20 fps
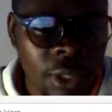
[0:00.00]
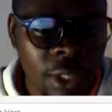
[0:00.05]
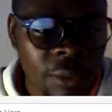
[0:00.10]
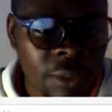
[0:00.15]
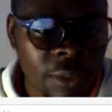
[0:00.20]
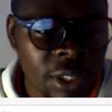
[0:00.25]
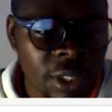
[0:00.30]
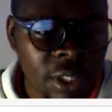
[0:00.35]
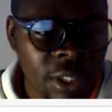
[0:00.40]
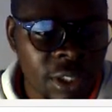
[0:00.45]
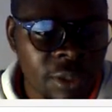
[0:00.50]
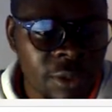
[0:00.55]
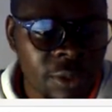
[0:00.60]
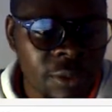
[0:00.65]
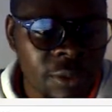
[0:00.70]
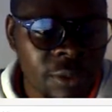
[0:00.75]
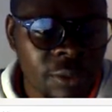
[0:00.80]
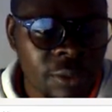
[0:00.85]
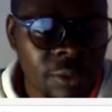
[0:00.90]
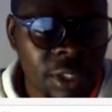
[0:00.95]
make it
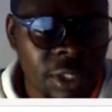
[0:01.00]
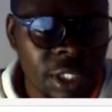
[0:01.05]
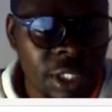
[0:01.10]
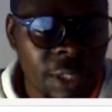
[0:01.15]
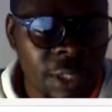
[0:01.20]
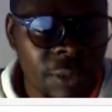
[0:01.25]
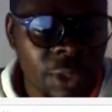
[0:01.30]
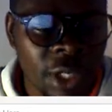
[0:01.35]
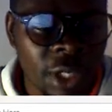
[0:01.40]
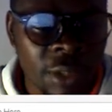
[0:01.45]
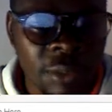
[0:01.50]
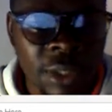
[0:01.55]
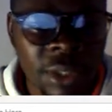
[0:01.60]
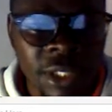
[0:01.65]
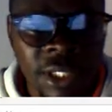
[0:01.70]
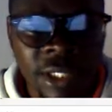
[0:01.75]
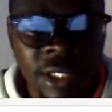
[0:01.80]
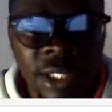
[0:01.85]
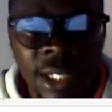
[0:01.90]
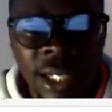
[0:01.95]
medium, you can make it
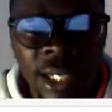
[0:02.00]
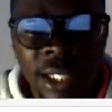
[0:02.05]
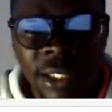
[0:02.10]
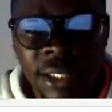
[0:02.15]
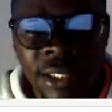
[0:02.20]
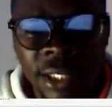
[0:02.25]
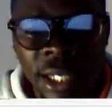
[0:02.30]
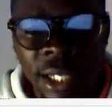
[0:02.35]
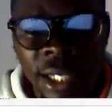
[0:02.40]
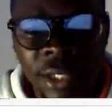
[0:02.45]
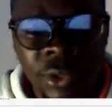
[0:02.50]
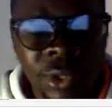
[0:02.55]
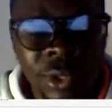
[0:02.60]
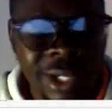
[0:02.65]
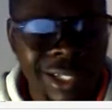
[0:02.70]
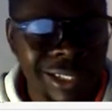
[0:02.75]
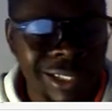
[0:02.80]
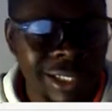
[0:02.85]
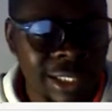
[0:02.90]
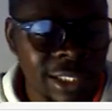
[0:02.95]
large, and you can
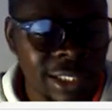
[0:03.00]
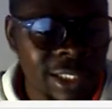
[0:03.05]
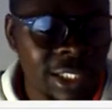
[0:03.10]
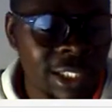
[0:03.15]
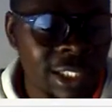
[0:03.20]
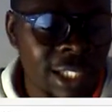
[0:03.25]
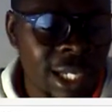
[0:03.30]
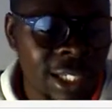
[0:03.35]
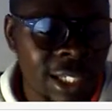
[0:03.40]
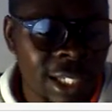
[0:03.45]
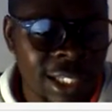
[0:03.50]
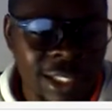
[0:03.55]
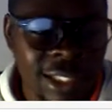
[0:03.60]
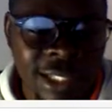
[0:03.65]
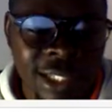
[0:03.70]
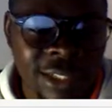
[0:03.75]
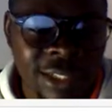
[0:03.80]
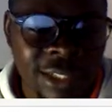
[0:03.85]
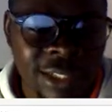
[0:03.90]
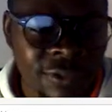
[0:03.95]
see it's just
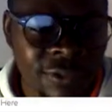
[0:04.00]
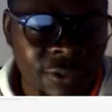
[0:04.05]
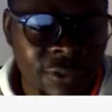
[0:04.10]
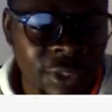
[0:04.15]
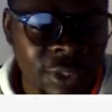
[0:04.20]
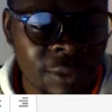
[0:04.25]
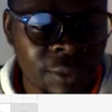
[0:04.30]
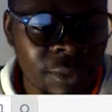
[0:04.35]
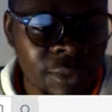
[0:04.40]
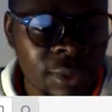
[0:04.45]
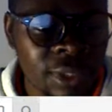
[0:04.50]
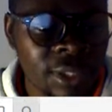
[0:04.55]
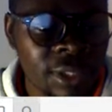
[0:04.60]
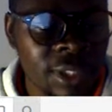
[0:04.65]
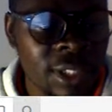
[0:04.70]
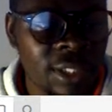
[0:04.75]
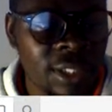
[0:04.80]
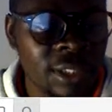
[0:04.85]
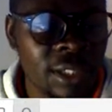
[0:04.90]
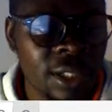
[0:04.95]
as simple as that.
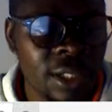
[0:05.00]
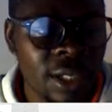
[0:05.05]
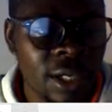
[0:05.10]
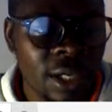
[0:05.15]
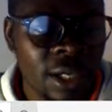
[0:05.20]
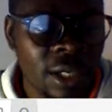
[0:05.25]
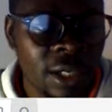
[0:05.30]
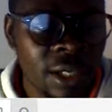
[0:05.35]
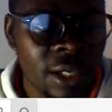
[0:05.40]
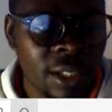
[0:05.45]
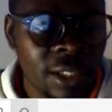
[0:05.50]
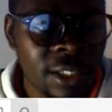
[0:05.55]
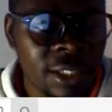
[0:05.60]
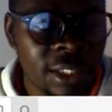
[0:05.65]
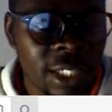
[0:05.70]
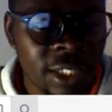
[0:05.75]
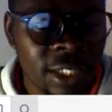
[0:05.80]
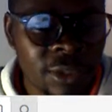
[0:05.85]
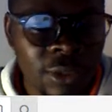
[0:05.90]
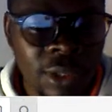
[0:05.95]
The
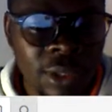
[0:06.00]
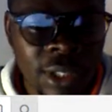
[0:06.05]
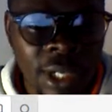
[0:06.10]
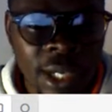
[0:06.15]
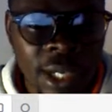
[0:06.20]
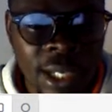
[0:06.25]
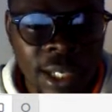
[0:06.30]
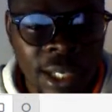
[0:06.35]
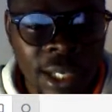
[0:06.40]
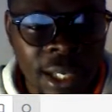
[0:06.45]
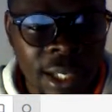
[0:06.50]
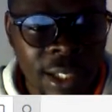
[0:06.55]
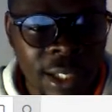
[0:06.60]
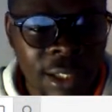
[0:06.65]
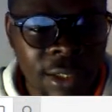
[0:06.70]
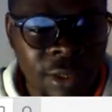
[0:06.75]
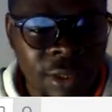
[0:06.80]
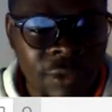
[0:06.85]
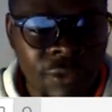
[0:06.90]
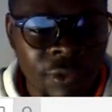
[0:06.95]
title color,
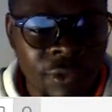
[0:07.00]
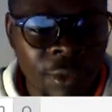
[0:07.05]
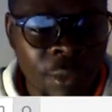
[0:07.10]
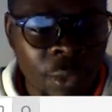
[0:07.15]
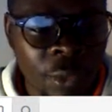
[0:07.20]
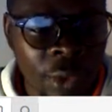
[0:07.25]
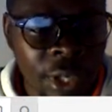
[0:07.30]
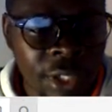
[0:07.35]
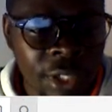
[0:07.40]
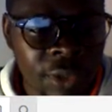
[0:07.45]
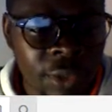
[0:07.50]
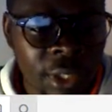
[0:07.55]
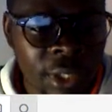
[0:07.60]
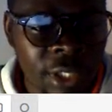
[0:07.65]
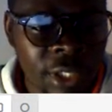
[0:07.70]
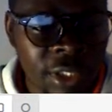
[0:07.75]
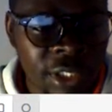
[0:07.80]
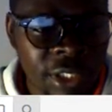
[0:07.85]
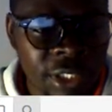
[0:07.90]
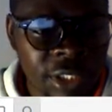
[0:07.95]
from white you can
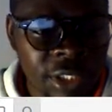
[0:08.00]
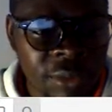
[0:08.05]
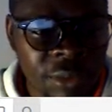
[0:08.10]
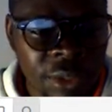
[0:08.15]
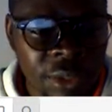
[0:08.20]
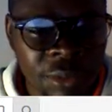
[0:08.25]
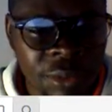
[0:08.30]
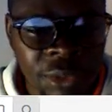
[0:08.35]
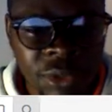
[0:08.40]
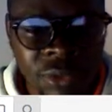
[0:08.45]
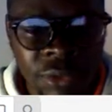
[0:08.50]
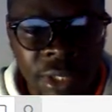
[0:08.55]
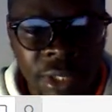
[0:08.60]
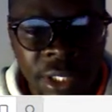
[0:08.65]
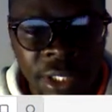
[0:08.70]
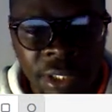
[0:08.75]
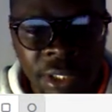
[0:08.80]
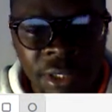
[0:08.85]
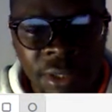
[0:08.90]
change it maybe to red,